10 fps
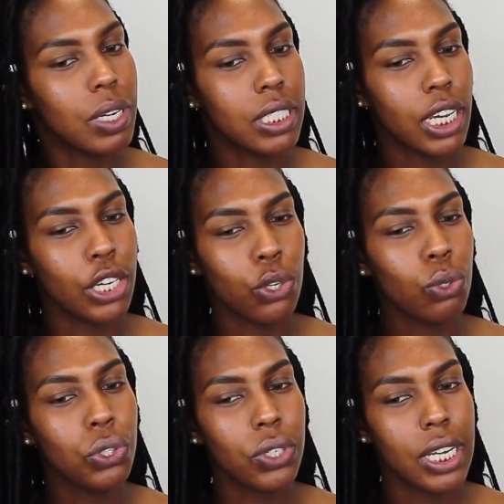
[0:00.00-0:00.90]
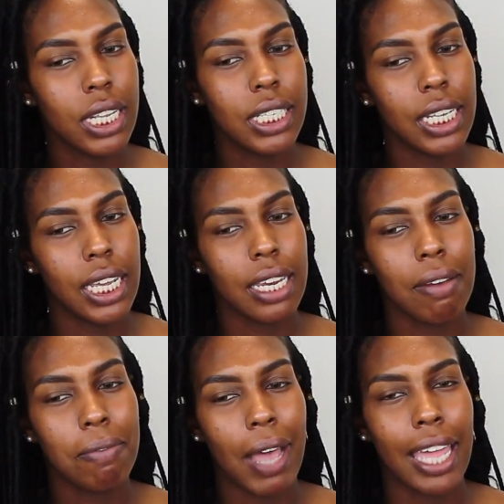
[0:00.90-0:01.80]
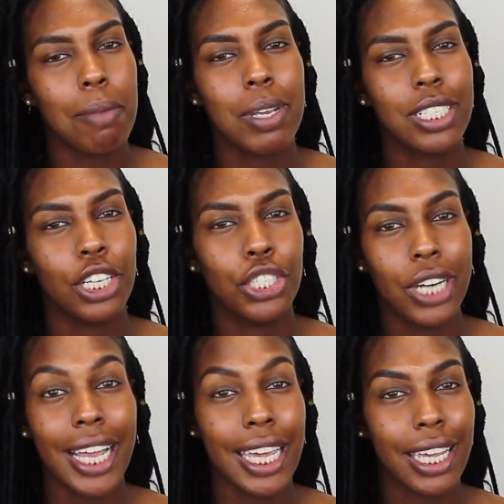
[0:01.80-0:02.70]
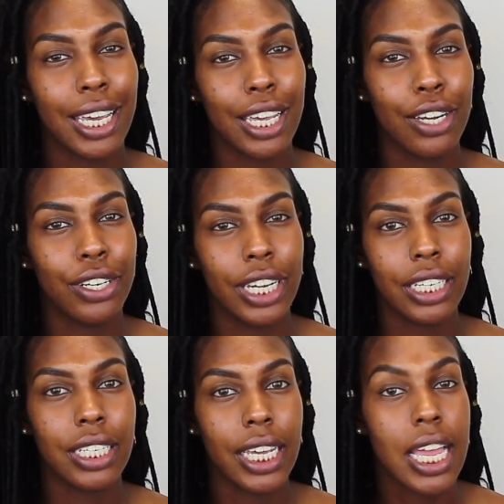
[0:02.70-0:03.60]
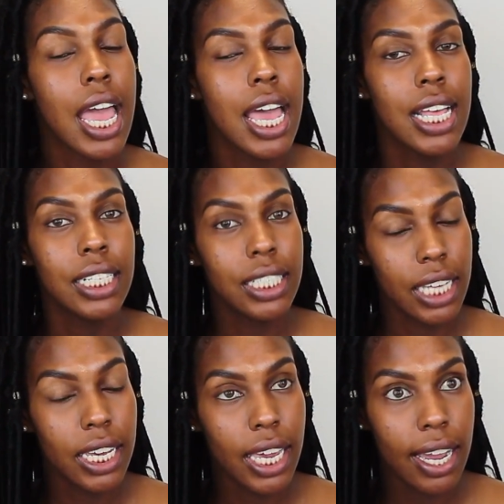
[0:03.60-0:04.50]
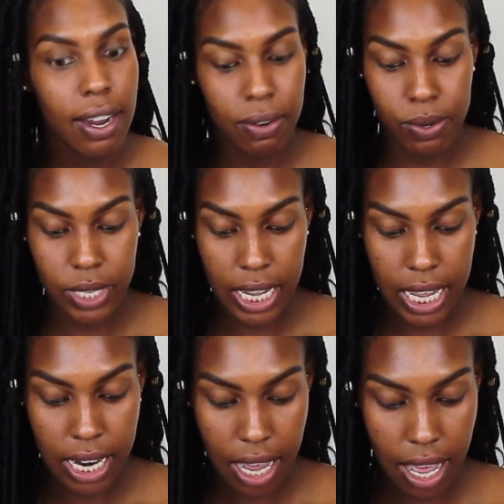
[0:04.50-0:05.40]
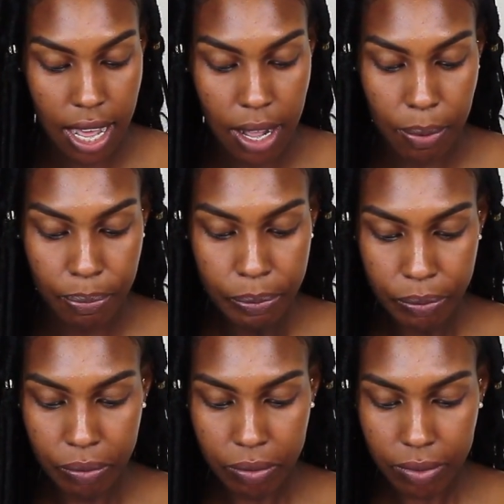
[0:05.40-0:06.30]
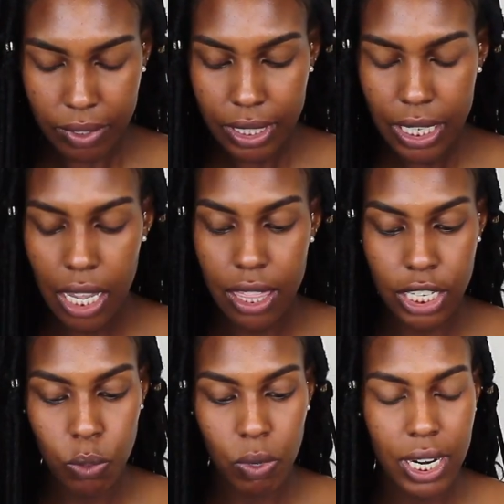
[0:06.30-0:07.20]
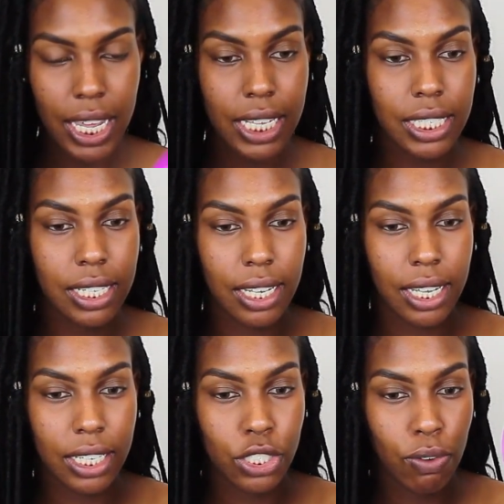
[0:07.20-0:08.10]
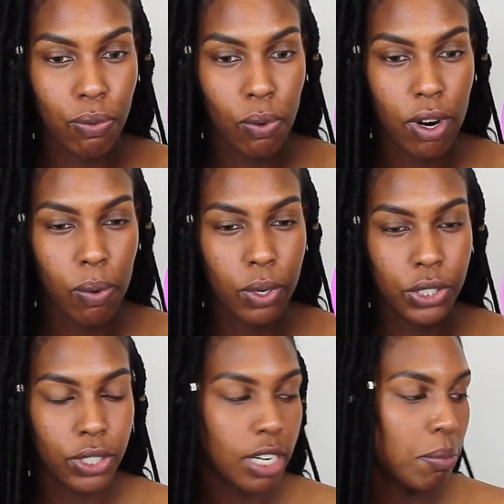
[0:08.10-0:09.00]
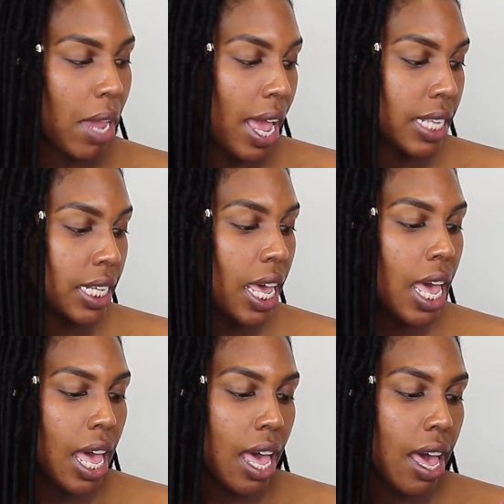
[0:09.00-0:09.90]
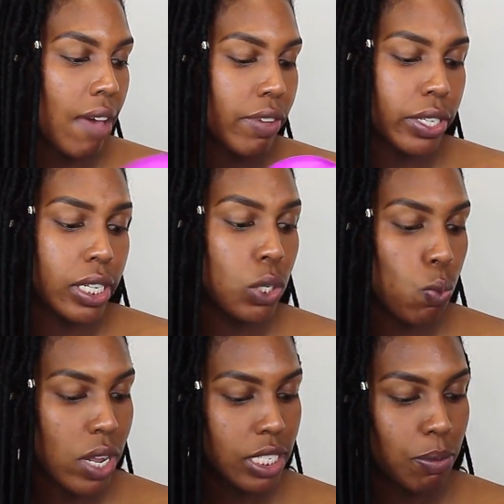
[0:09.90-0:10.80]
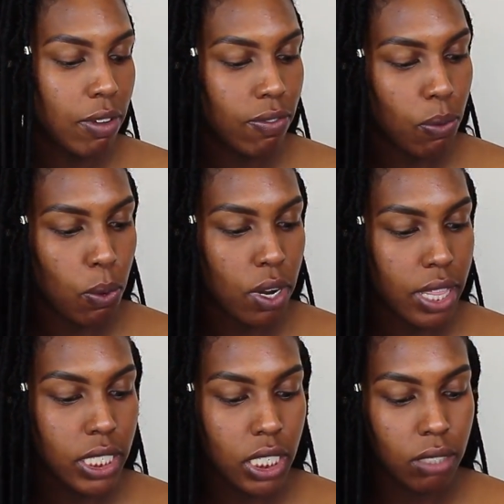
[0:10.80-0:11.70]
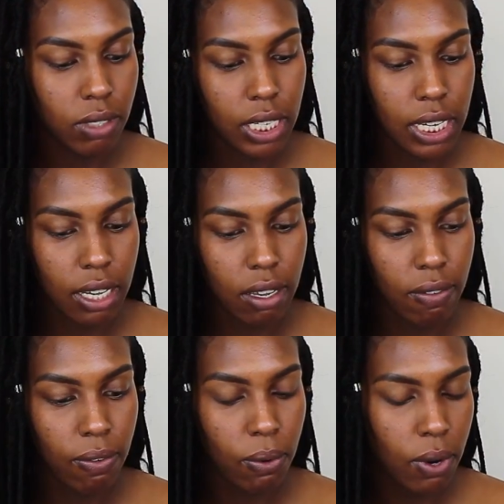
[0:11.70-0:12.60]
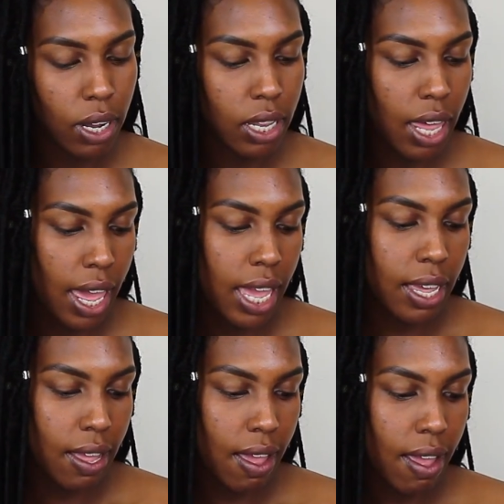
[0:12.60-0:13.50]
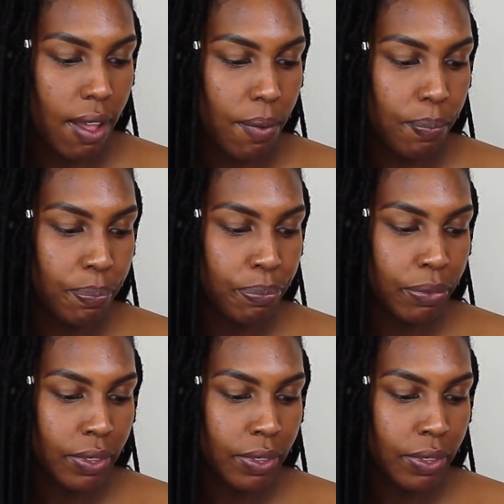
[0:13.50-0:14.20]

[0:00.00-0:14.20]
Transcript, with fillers: want to say nutrients and uh, vitamins that you're not getting in your day-to-day skincare routine. Um, this one is the Sephora Orchid Mask. I've used this once before. This is really good for like um,